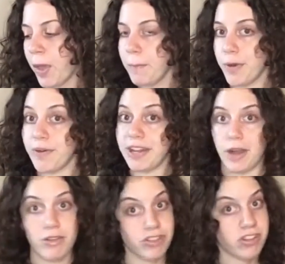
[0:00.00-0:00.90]
But right
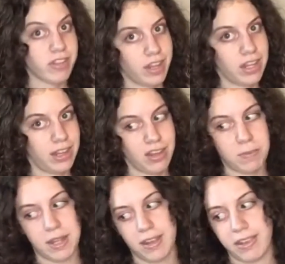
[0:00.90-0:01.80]
now it's just succulents
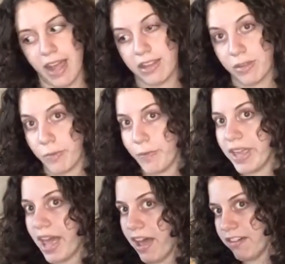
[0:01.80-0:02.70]
because that's what we
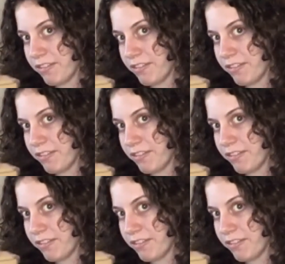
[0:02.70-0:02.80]
have.